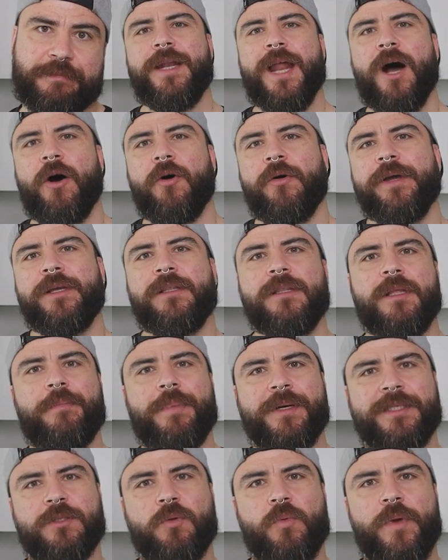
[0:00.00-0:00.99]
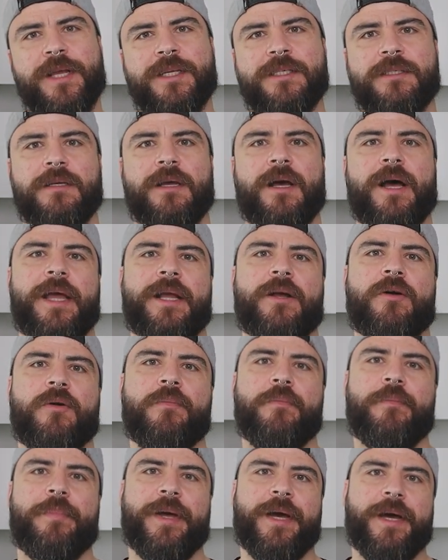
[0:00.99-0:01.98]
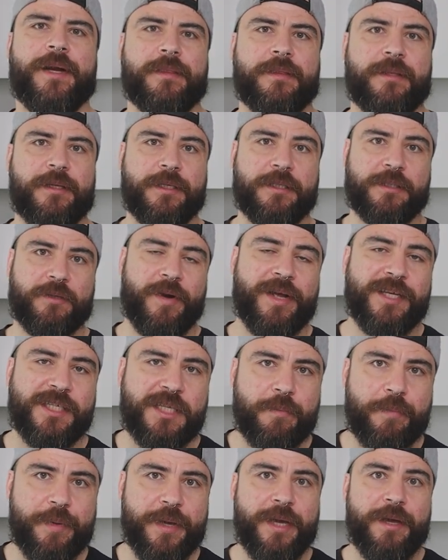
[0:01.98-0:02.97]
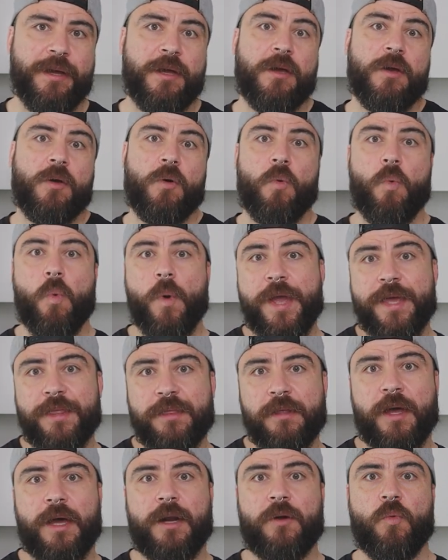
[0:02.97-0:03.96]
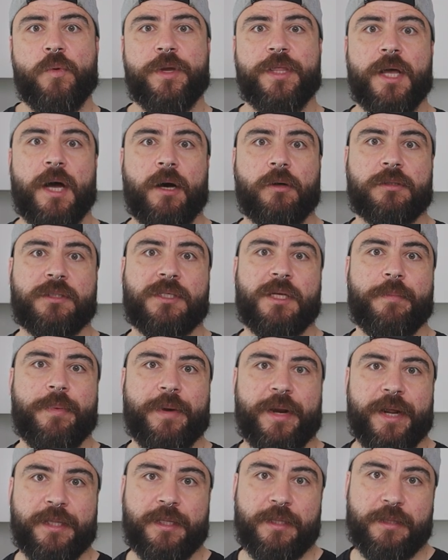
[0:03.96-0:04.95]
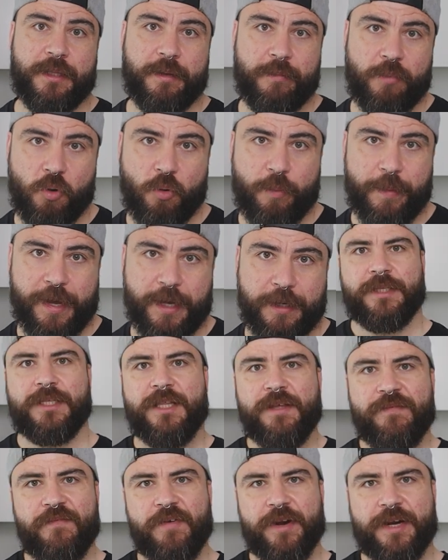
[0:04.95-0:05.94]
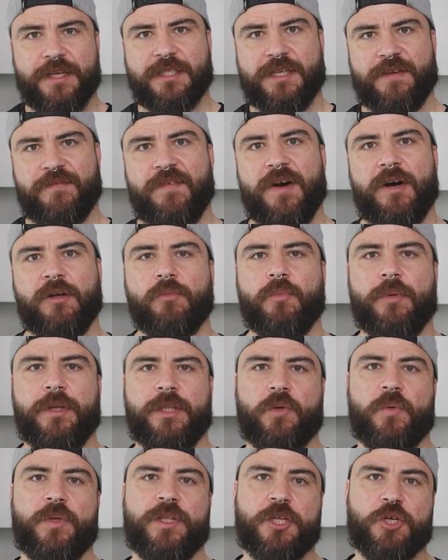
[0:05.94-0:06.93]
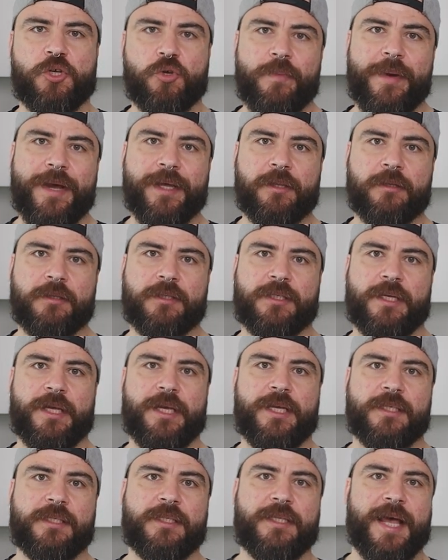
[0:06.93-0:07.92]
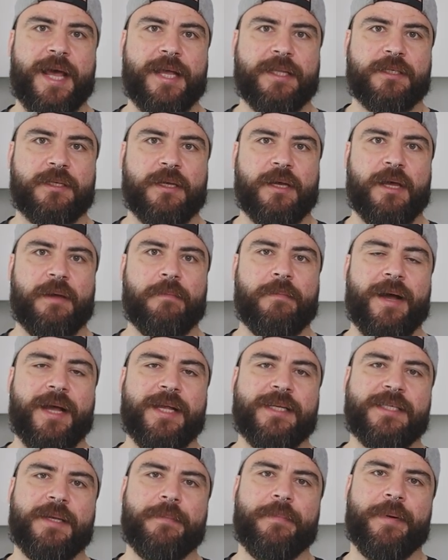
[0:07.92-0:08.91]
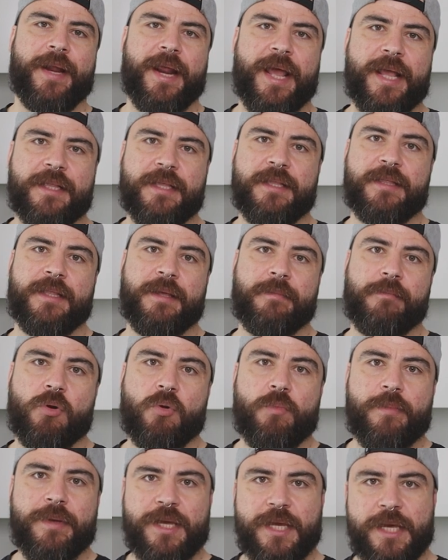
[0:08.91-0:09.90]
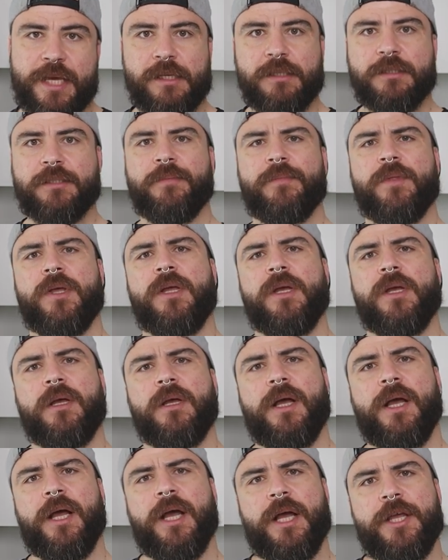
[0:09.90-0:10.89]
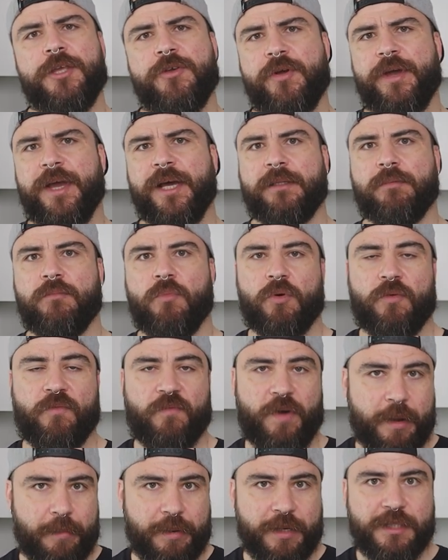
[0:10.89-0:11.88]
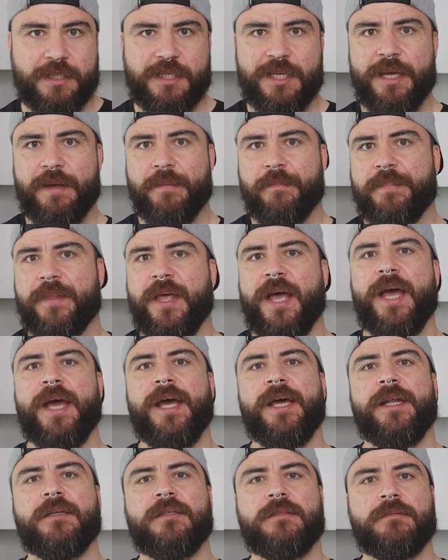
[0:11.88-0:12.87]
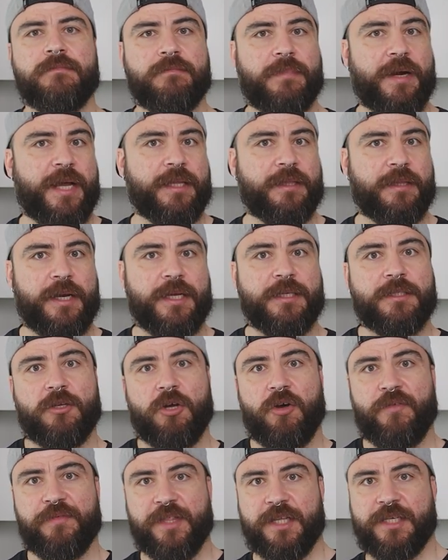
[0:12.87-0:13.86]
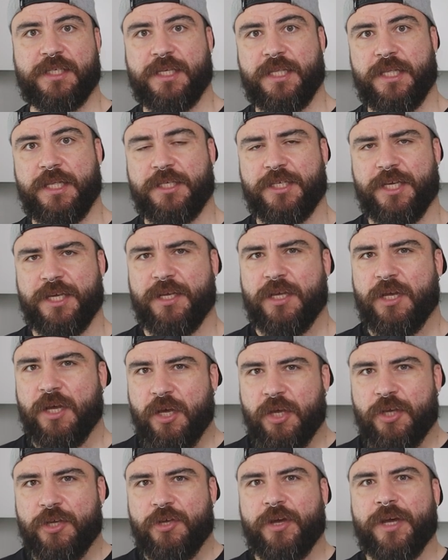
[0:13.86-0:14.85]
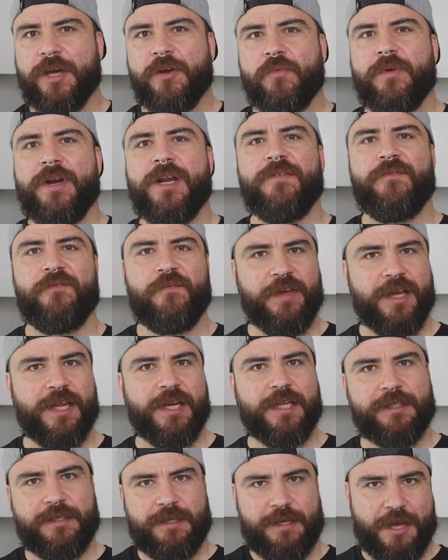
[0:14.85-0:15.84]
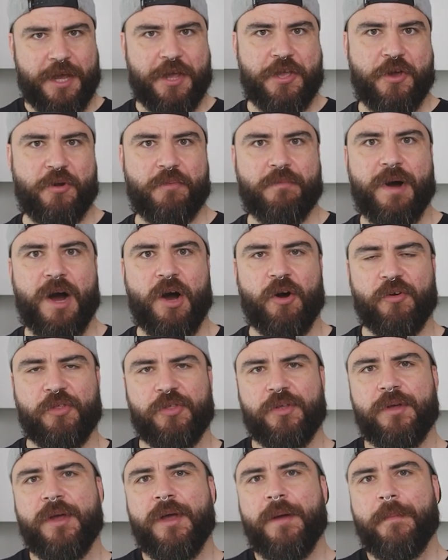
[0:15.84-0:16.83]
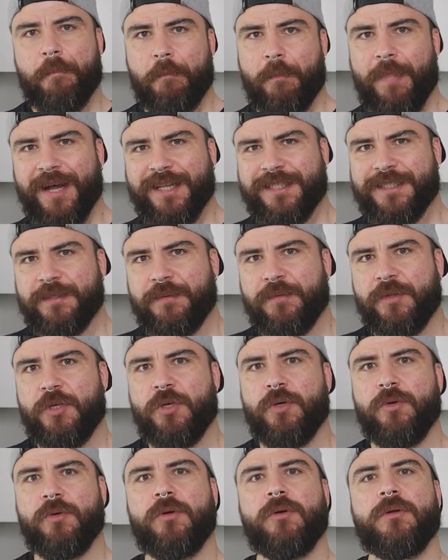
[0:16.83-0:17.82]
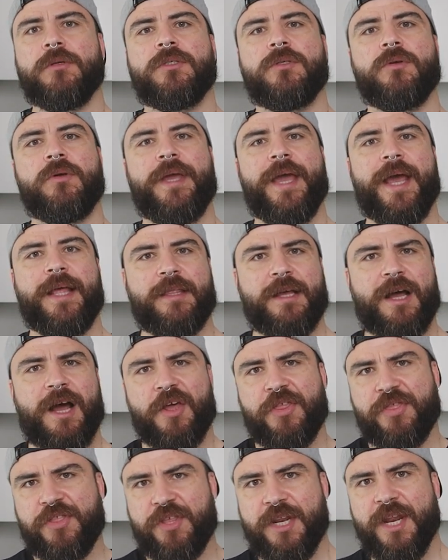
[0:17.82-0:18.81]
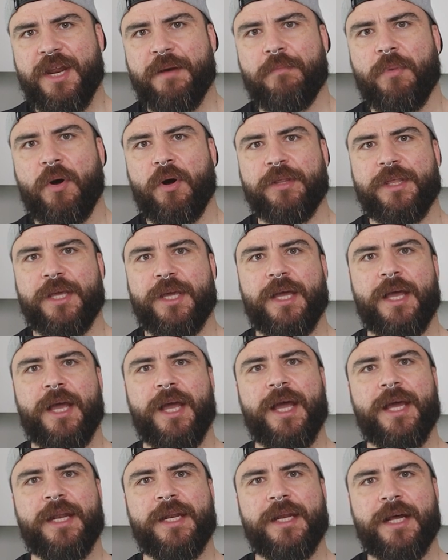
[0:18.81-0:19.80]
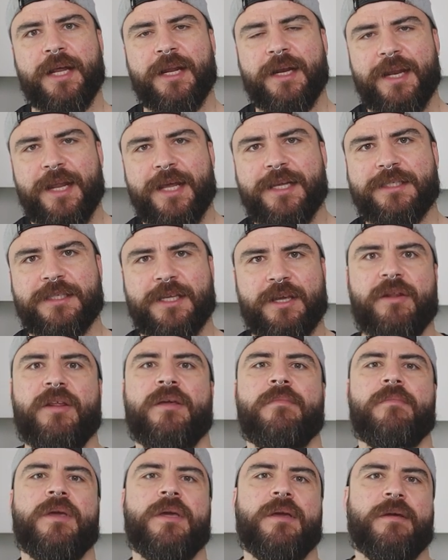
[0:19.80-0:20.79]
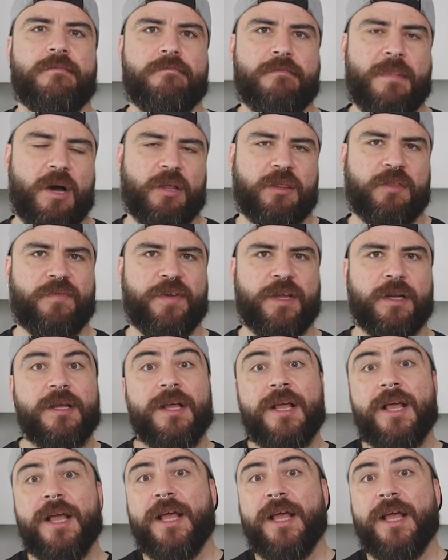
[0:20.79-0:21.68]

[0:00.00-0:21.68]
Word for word: Now, in the past weeks, I compared this recipe with and without separating the blooming. The difference I found between the two methods is that uh, by separating the blooming yield, uh, you get more vibrancy and brightness of the acidity. You can really feel it in your mouth. But you also get a thinner body and a less creamy mouthfeel.